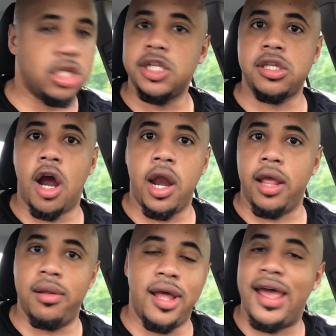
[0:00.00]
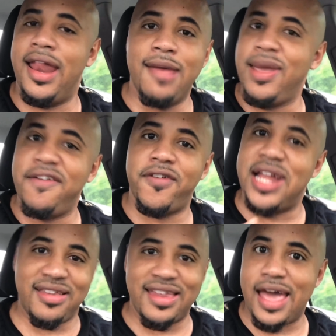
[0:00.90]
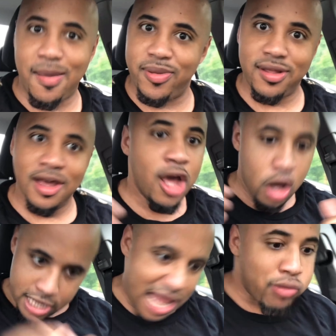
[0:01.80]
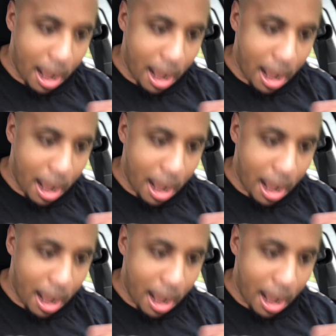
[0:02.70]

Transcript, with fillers: it actually started. I didn't mean for that to happen. That's